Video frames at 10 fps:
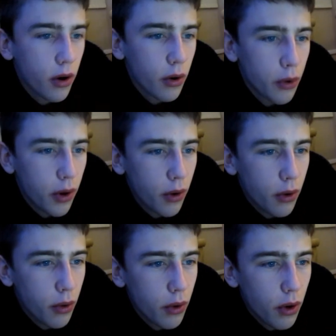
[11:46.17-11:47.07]

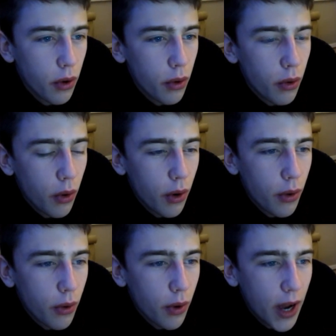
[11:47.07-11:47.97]

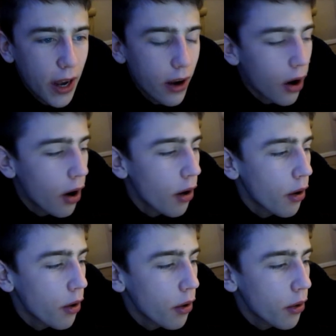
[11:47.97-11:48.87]
Oh,
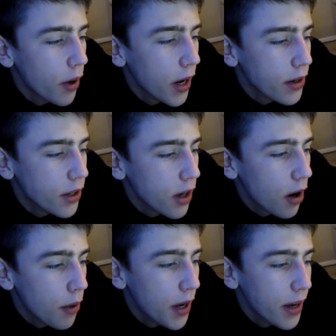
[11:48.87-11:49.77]
hello. How's you
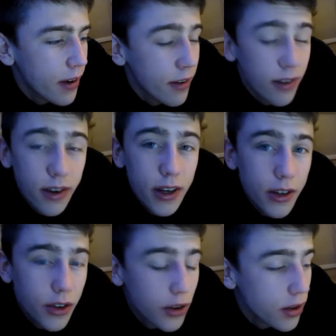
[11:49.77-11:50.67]
going? I
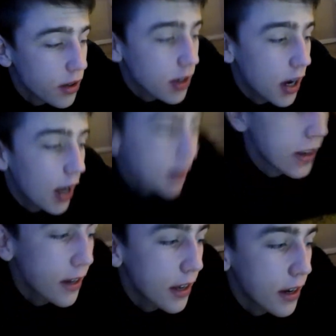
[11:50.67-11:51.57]
was just
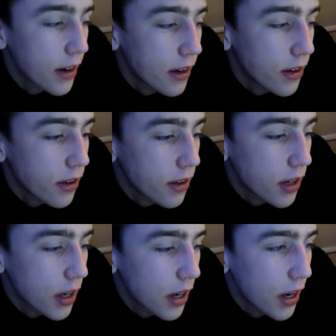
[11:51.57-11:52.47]
lying here, just
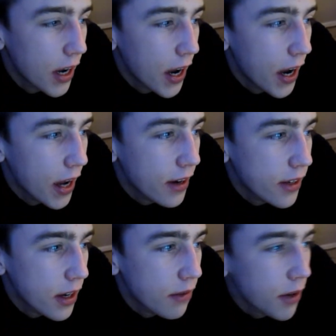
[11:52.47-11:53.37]

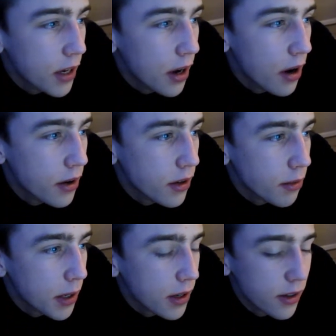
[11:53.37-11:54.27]
editing videos
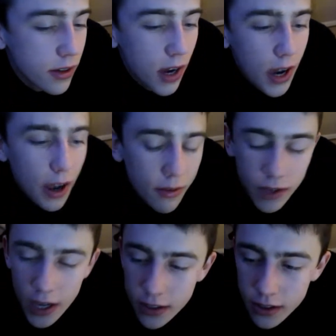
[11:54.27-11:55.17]
because I haven't
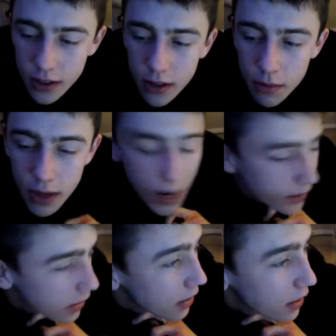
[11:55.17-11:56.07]
edited them
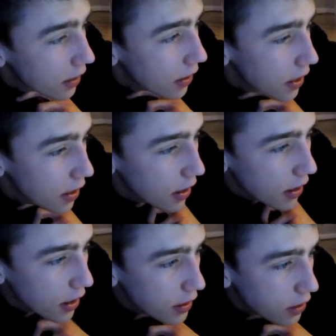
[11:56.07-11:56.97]
yet.
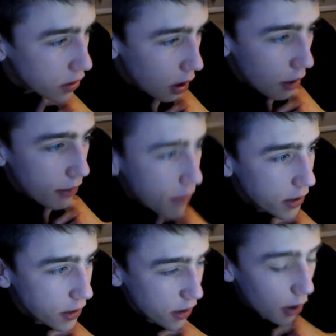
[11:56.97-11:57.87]
And stuff.
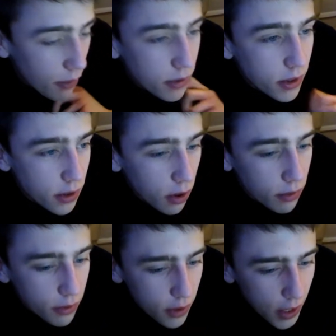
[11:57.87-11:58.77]

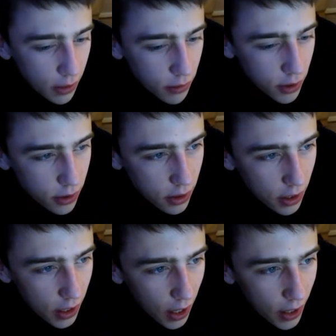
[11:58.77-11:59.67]
And I'm just
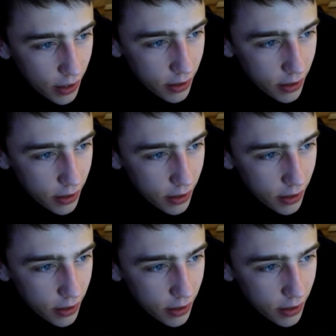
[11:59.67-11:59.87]
lying.